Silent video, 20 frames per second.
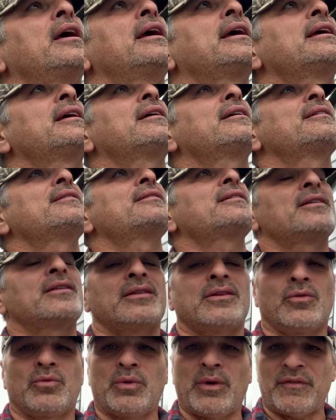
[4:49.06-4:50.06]
and
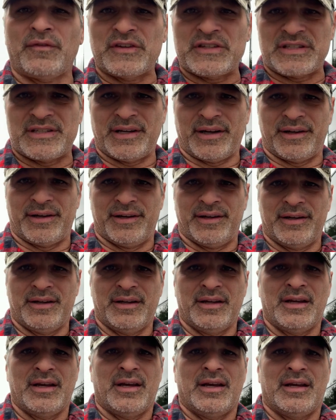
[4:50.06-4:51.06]
the roof is done.
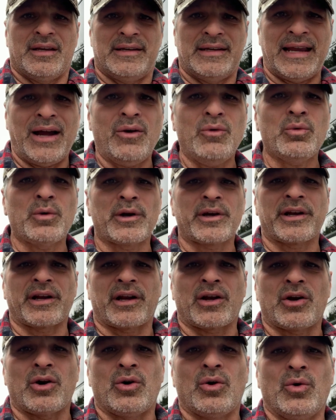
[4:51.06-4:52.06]
Now we're gonna
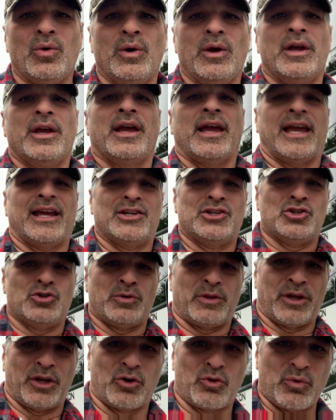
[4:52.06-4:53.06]
go and do
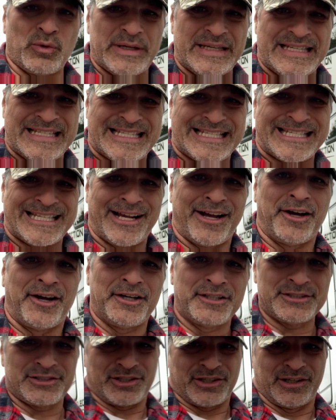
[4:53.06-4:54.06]
the grease
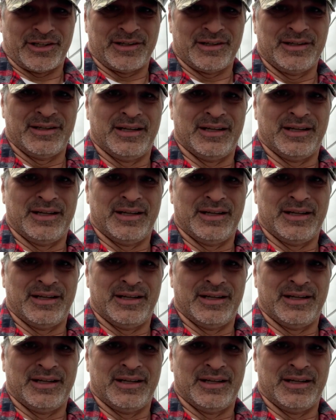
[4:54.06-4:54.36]
under,